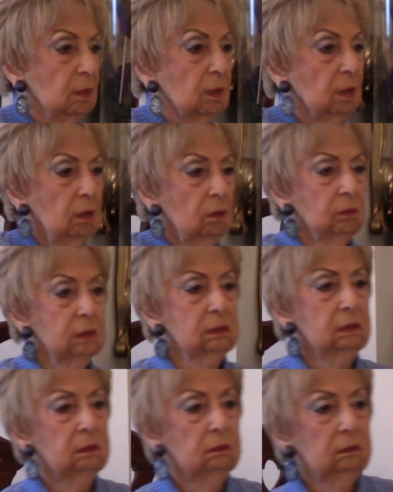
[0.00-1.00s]
Oh, is
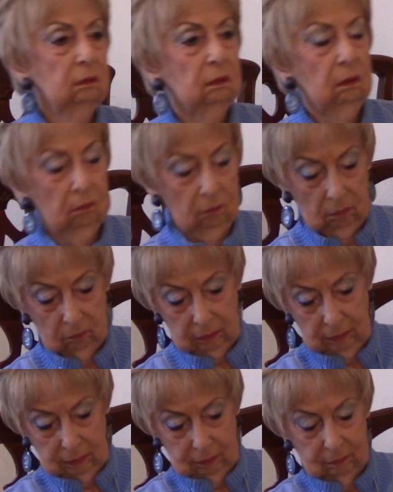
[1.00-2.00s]
it? Oh,
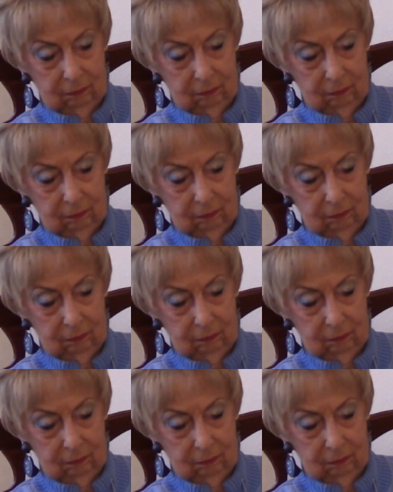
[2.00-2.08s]
okay.